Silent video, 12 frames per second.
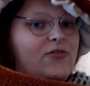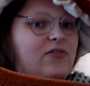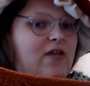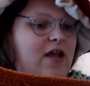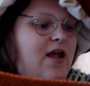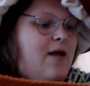
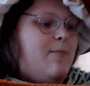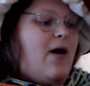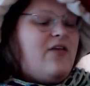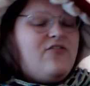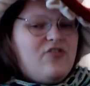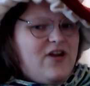
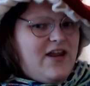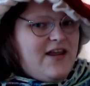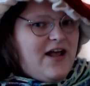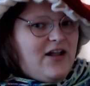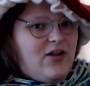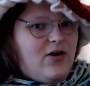mustardy
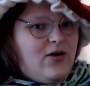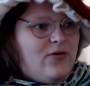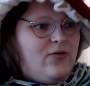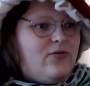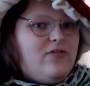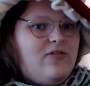
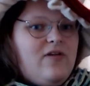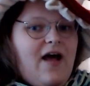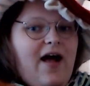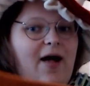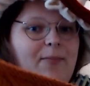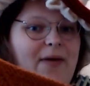yellows,
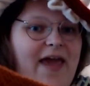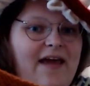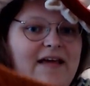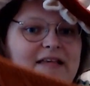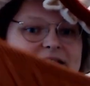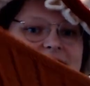pinks
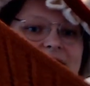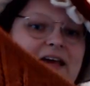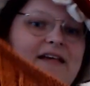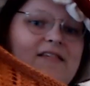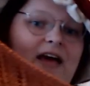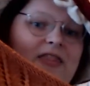and things. I
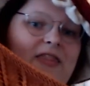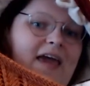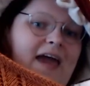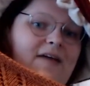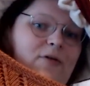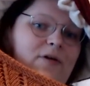think
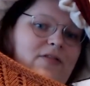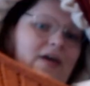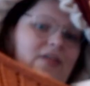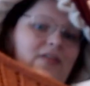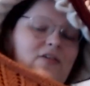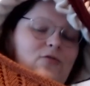this
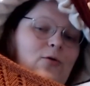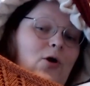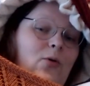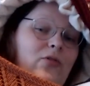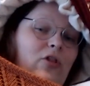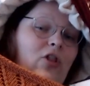would go with a lot